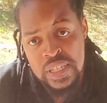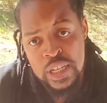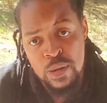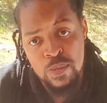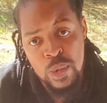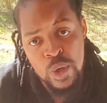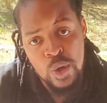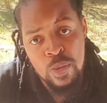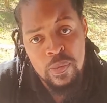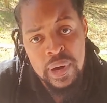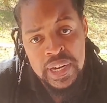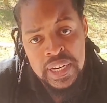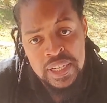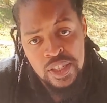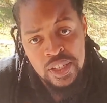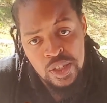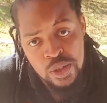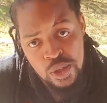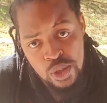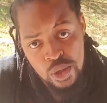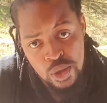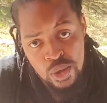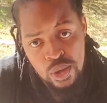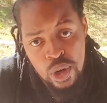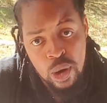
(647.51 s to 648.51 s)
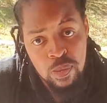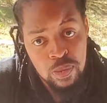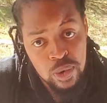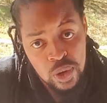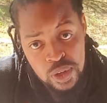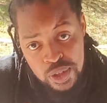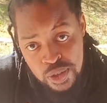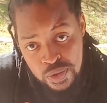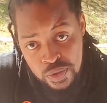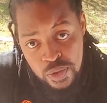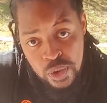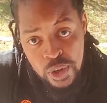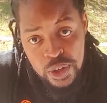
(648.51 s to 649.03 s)
Someone who manages your stop
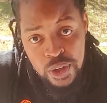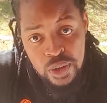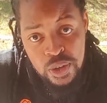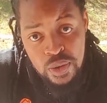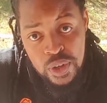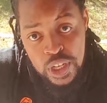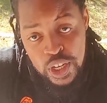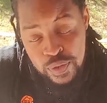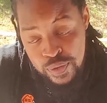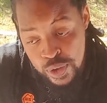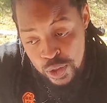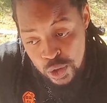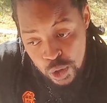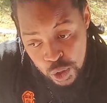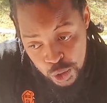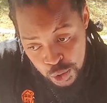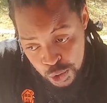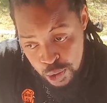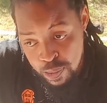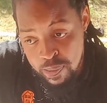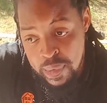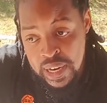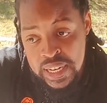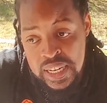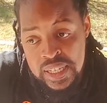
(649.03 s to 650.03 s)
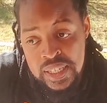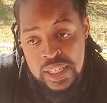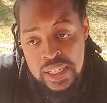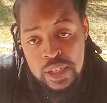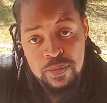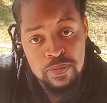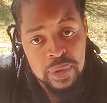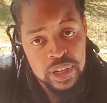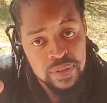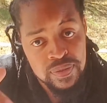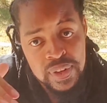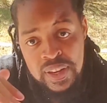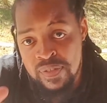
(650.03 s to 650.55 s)
loss for you, even though you manage
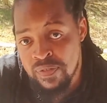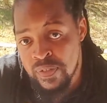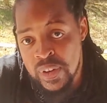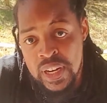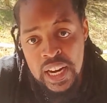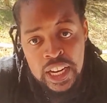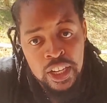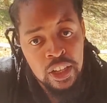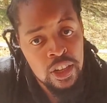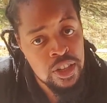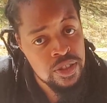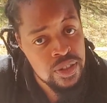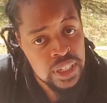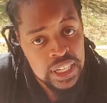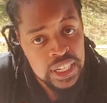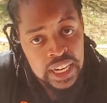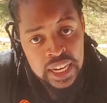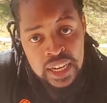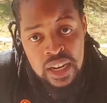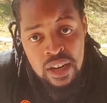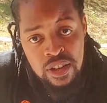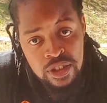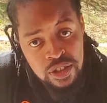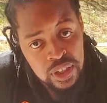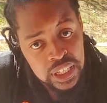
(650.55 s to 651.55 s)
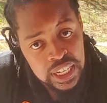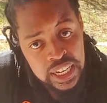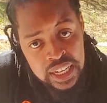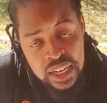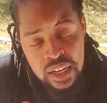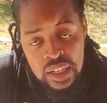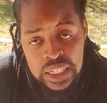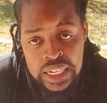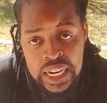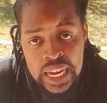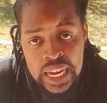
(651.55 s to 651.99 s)
it. But if they feel like you need to get out, you get out.